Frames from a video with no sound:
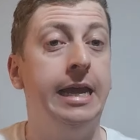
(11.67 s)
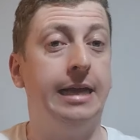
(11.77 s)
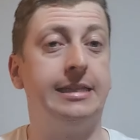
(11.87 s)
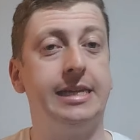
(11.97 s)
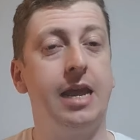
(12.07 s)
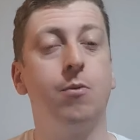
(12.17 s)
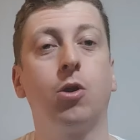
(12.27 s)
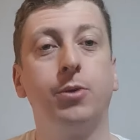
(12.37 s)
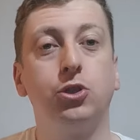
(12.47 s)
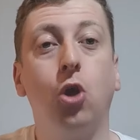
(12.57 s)
And today we're
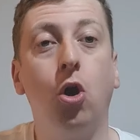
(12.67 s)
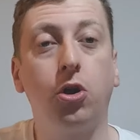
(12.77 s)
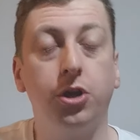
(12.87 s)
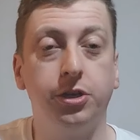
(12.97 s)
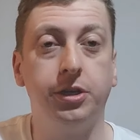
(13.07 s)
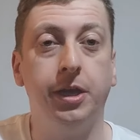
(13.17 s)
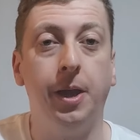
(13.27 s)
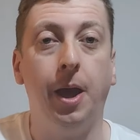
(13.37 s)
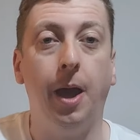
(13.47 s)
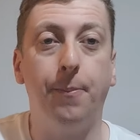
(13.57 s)
going to be talking
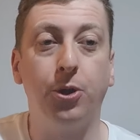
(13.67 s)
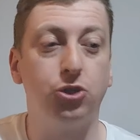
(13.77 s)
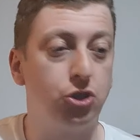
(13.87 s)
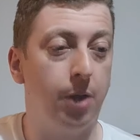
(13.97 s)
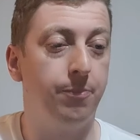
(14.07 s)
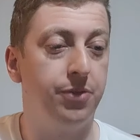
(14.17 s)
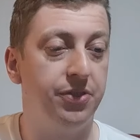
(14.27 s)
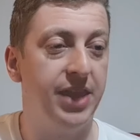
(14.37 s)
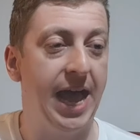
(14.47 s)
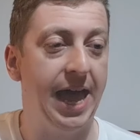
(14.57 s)
about
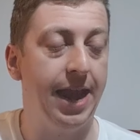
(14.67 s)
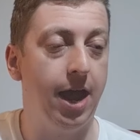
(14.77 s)
something that